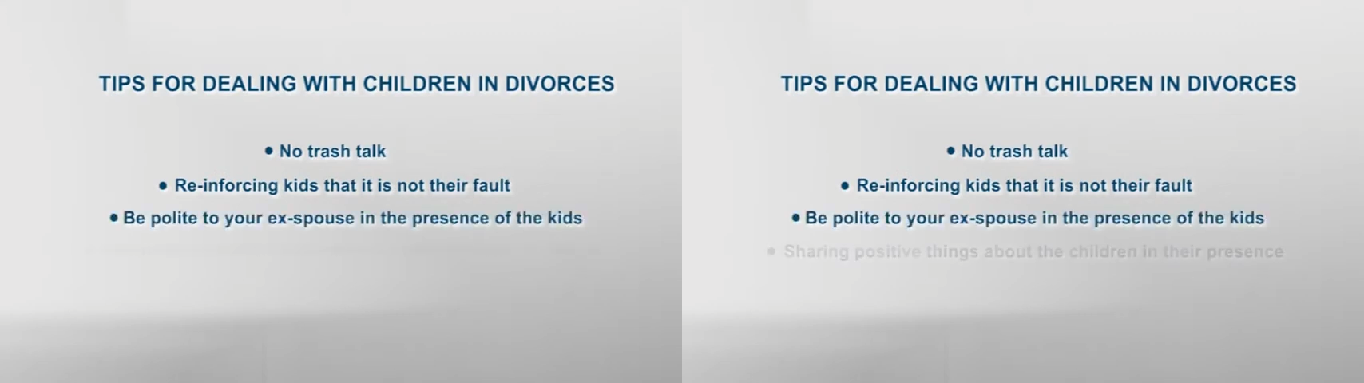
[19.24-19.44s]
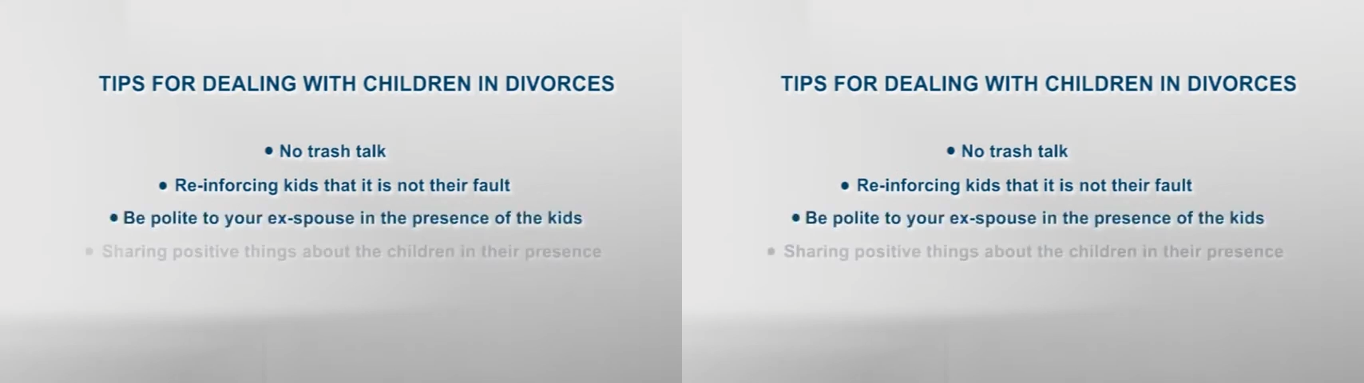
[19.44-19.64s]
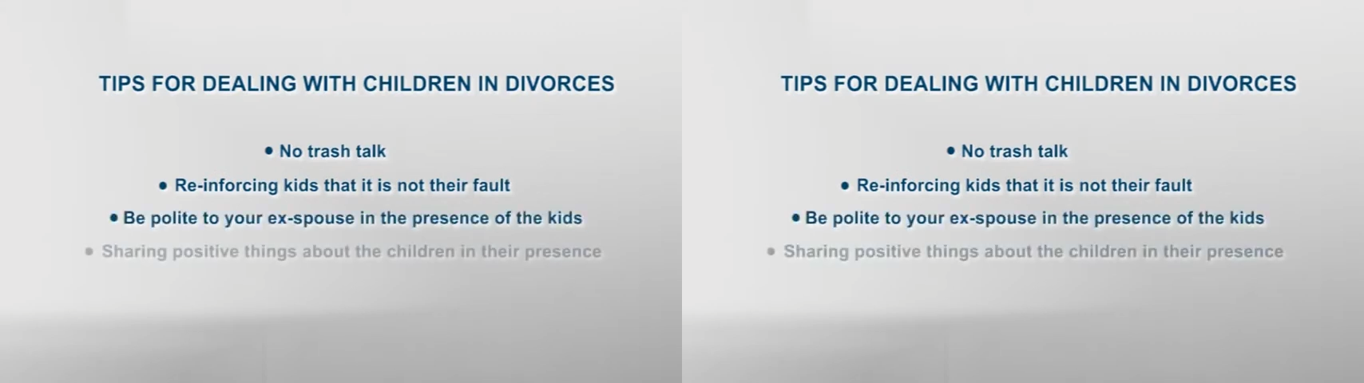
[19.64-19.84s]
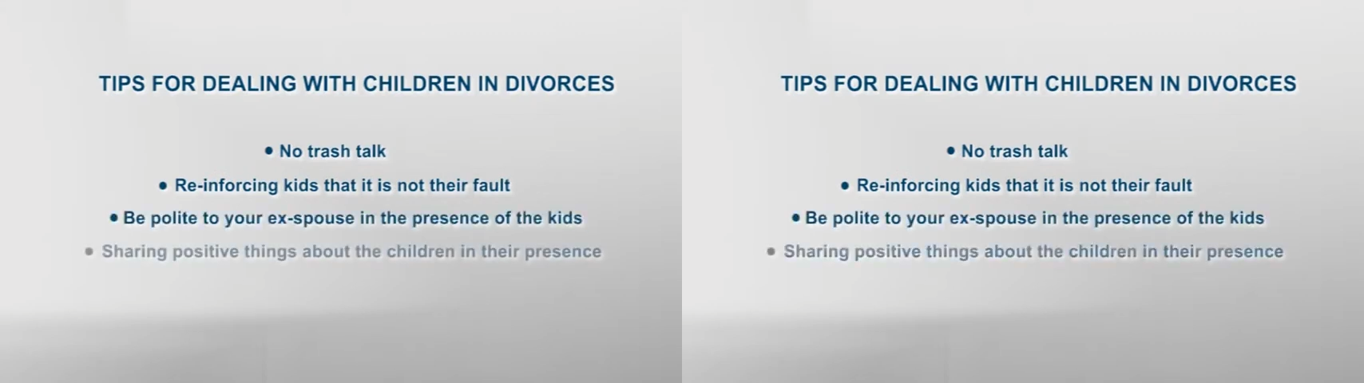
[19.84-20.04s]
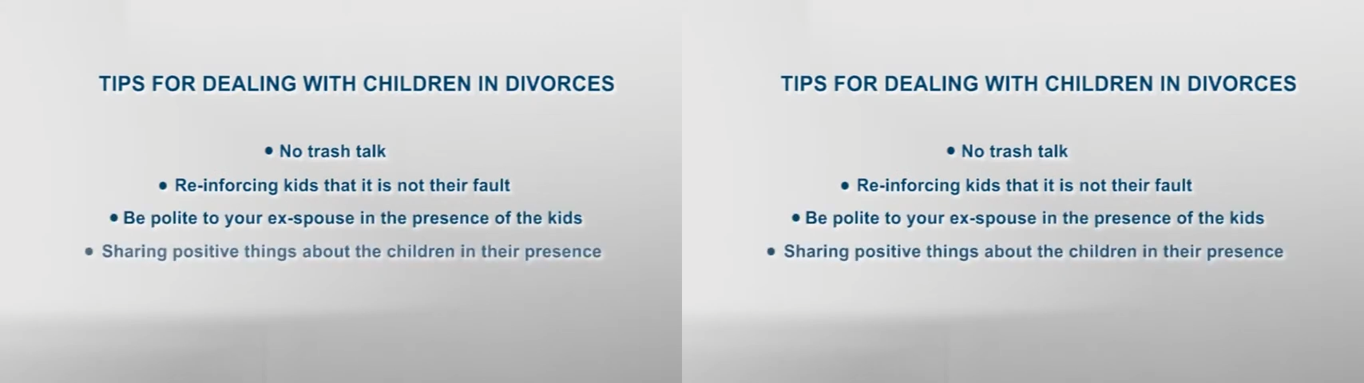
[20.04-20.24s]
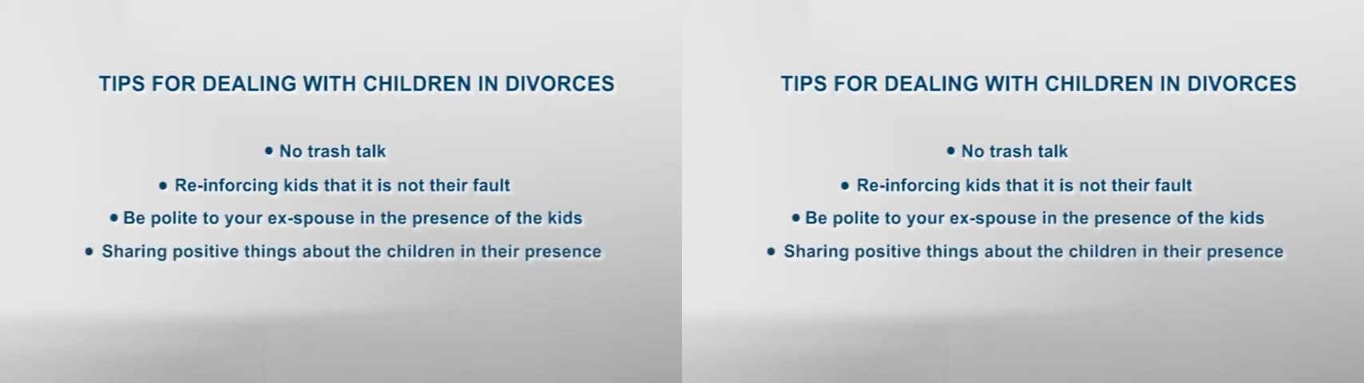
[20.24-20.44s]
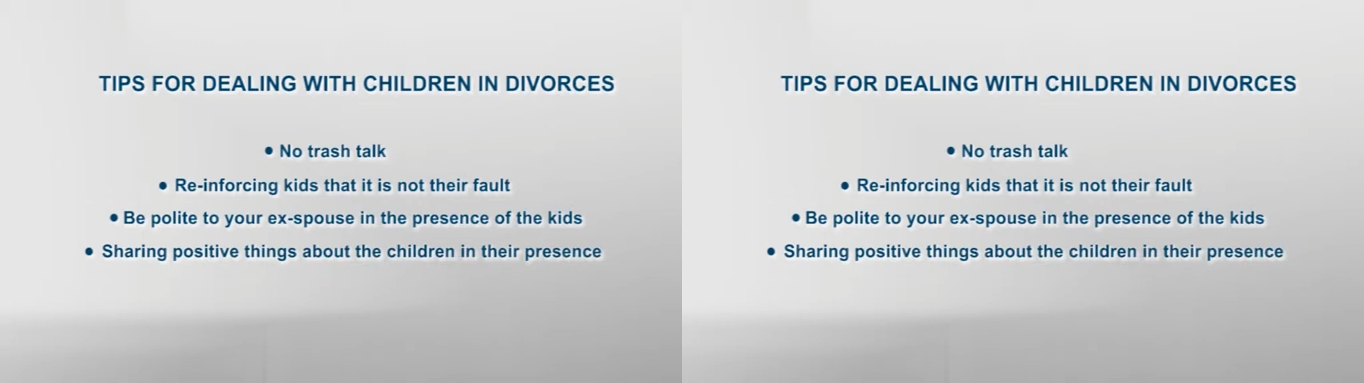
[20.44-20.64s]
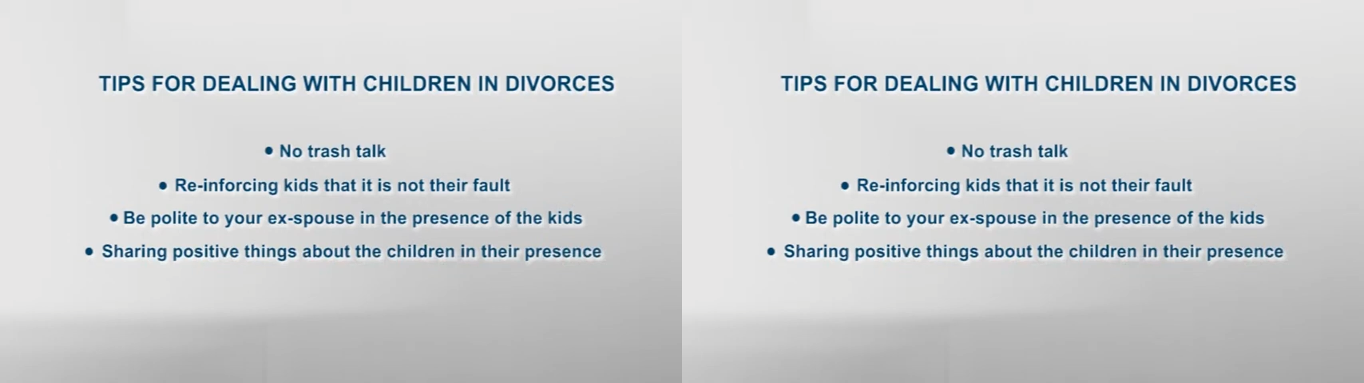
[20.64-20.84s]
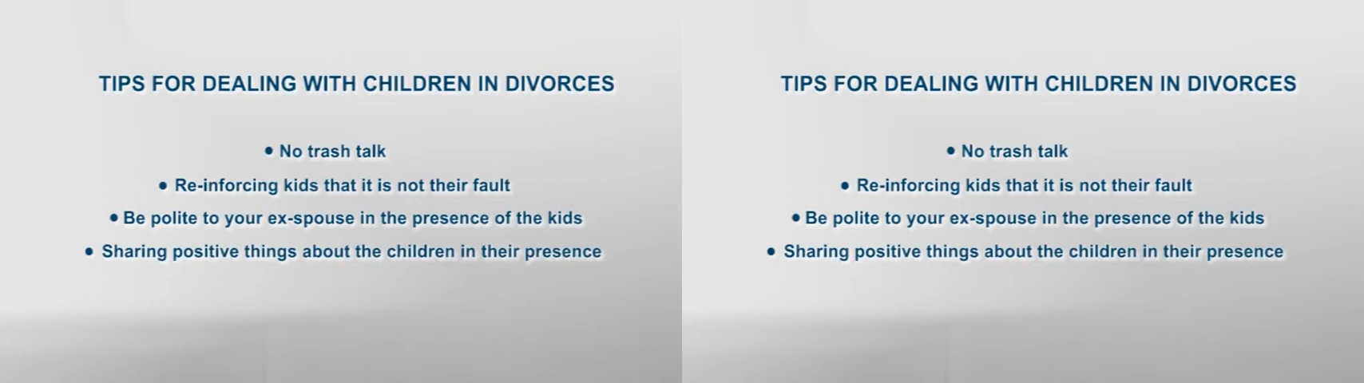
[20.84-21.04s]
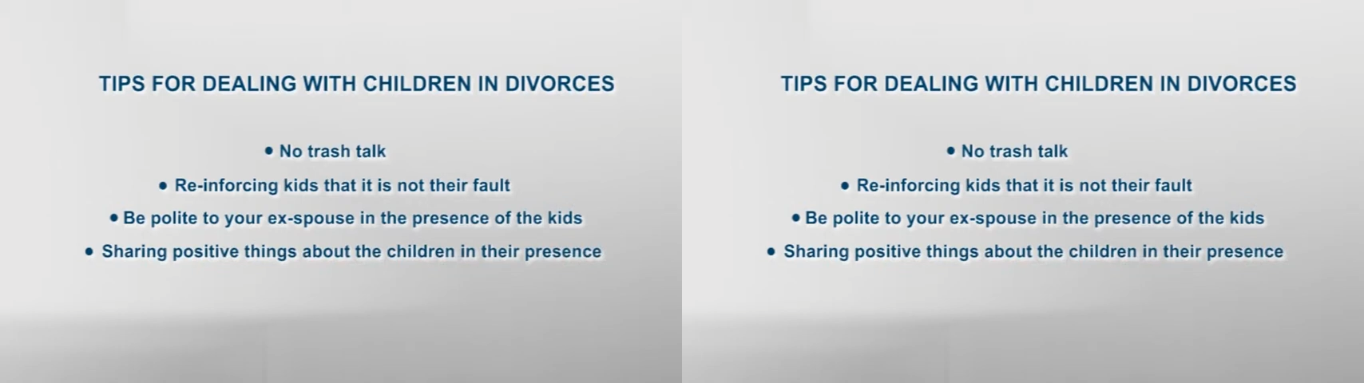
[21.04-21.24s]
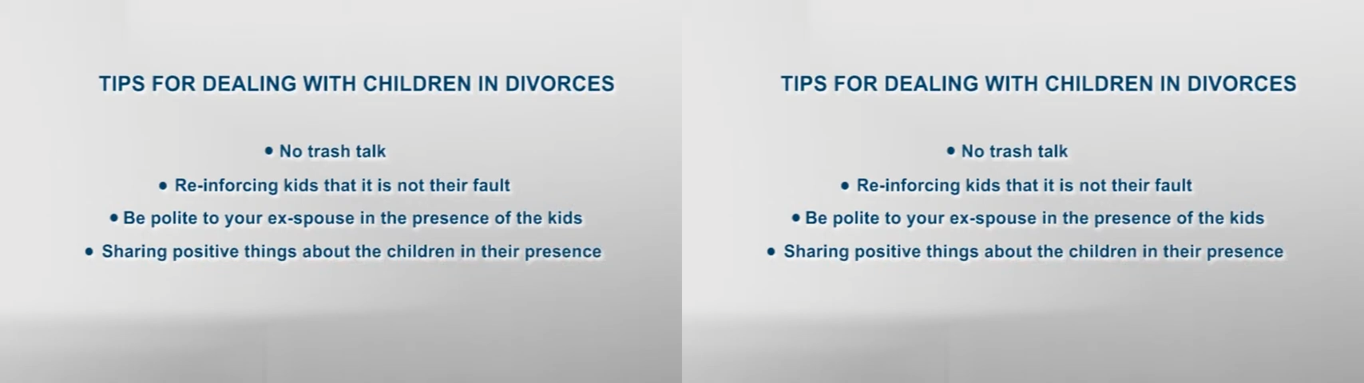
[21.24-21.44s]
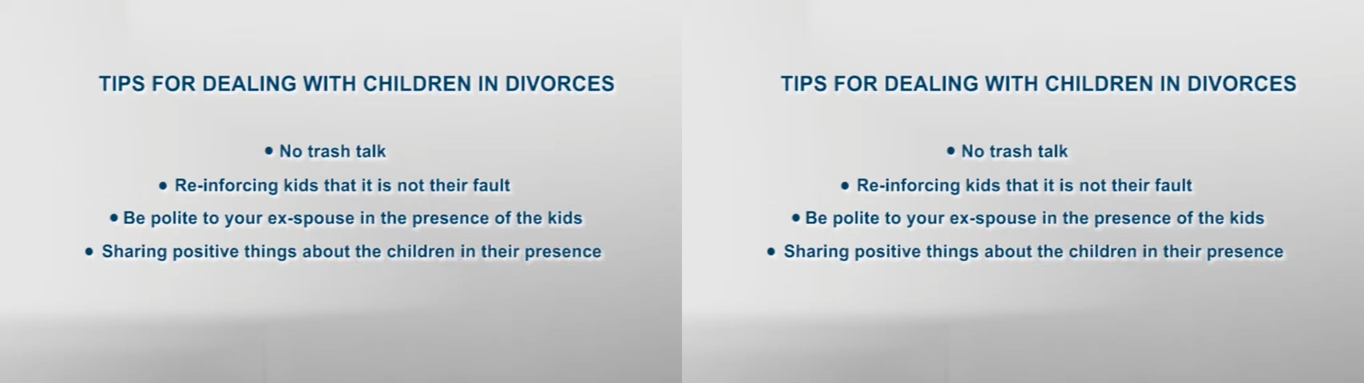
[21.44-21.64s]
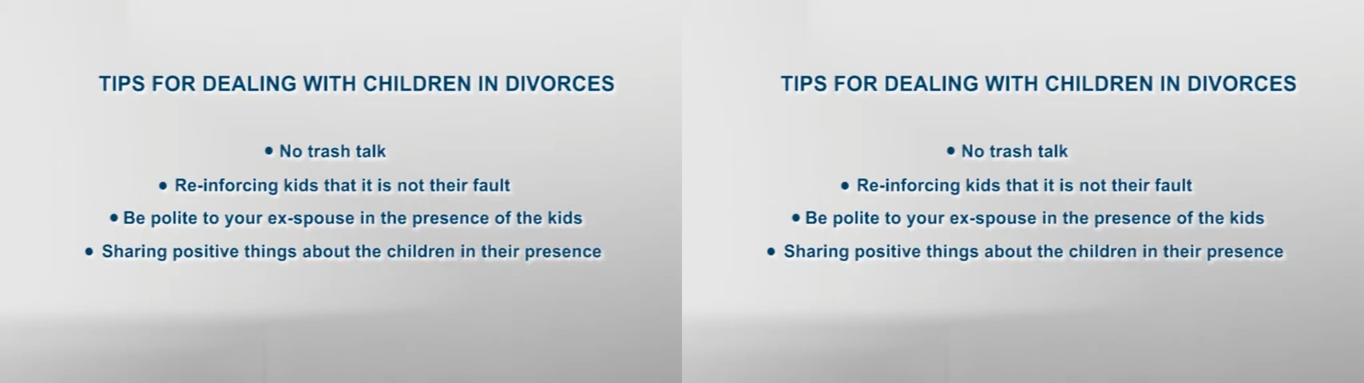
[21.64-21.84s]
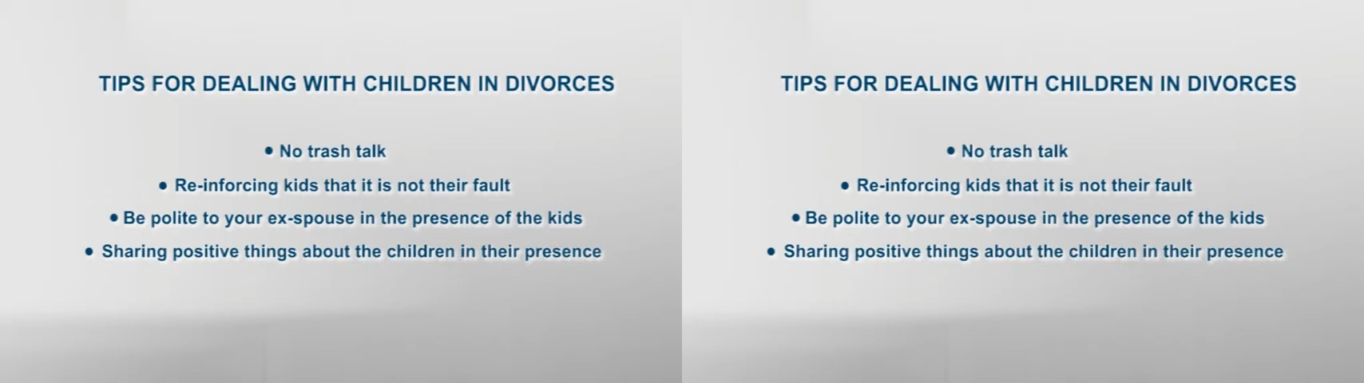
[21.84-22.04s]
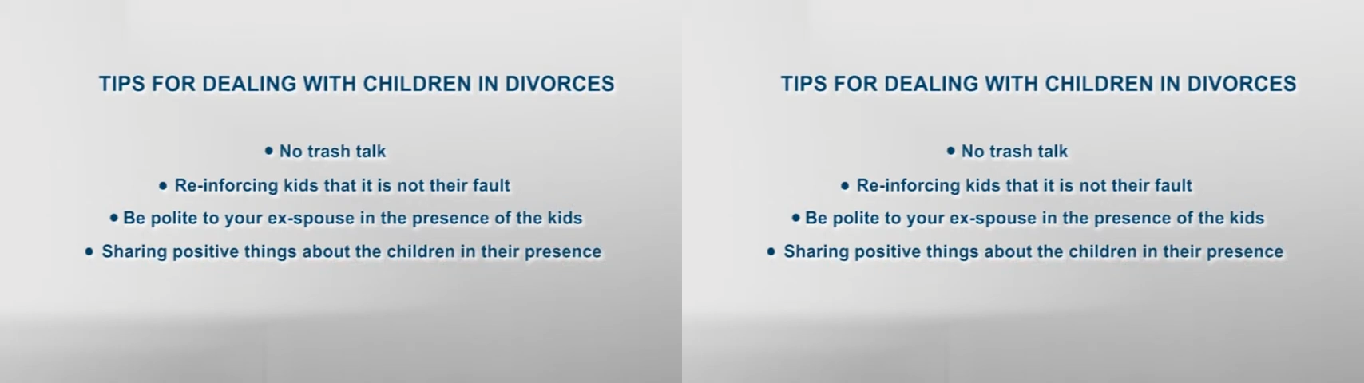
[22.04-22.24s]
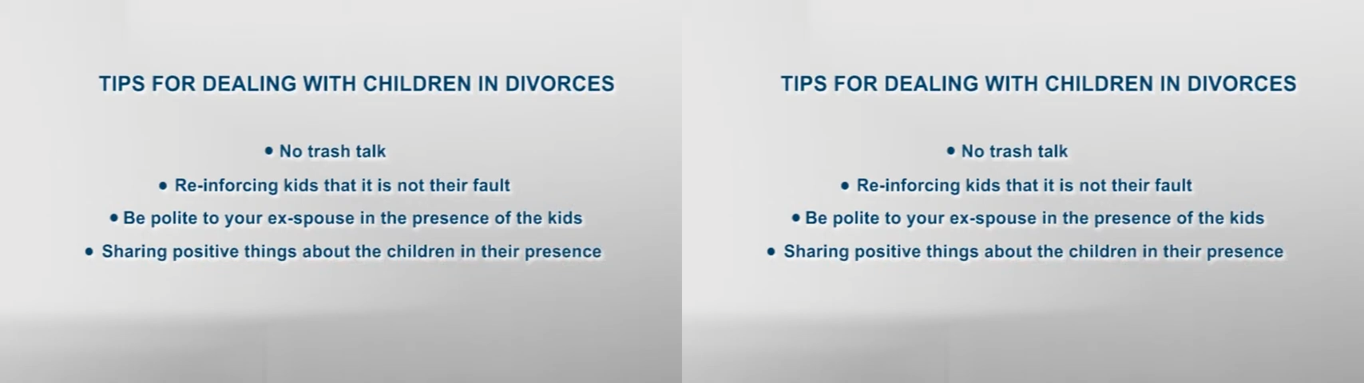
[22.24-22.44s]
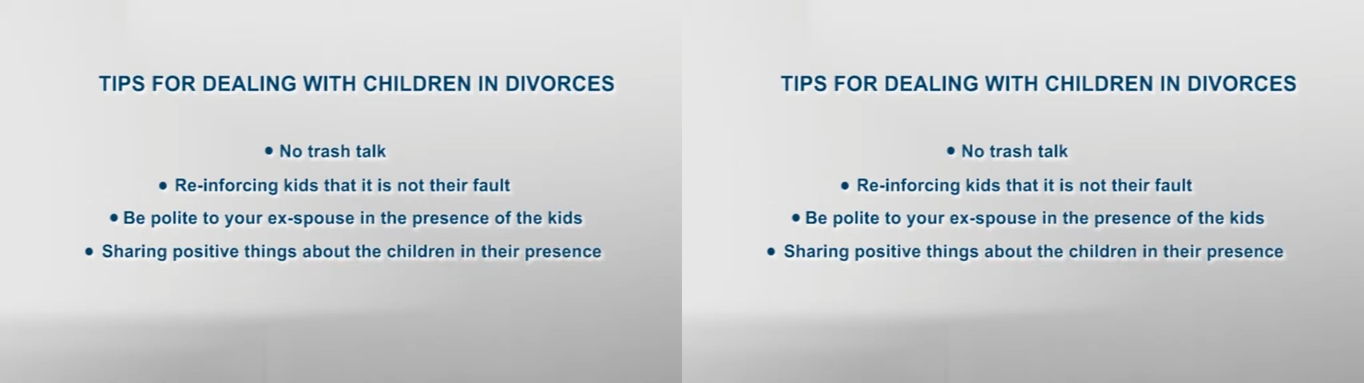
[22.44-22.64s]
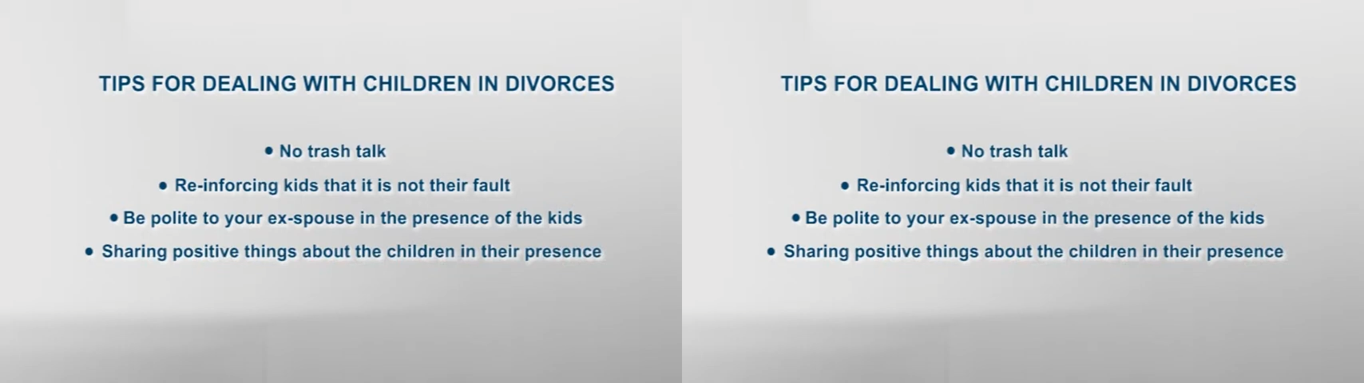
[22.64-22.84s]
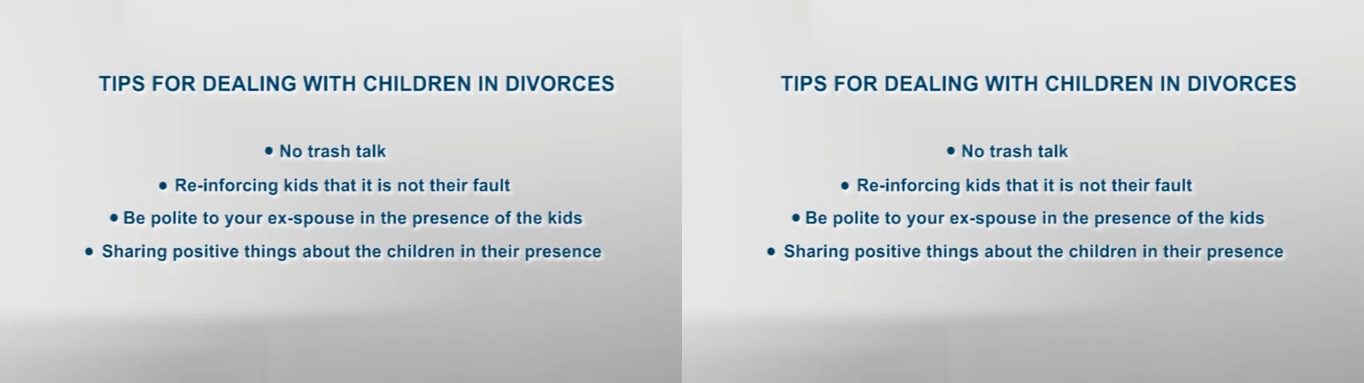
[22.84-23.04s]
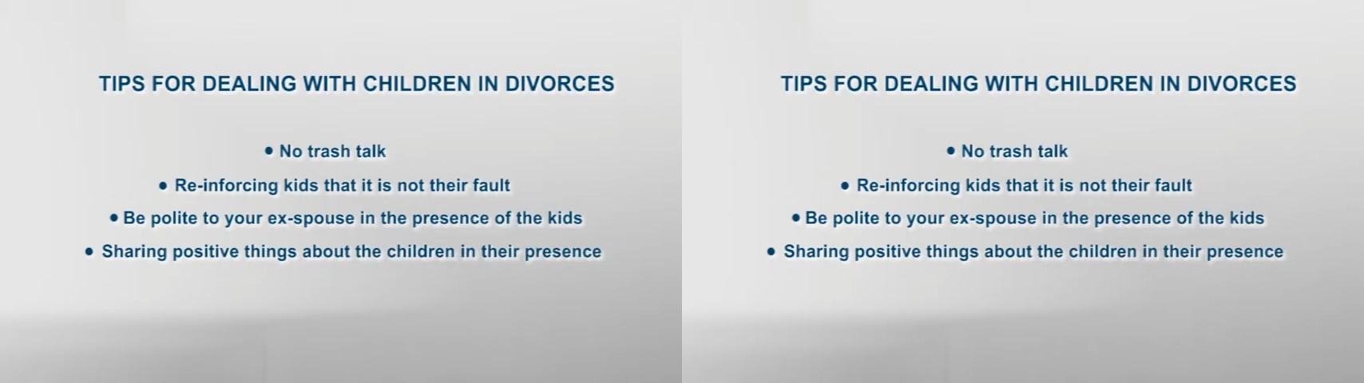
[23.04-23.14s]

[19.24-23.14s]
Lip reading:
[unreadable: no face in view]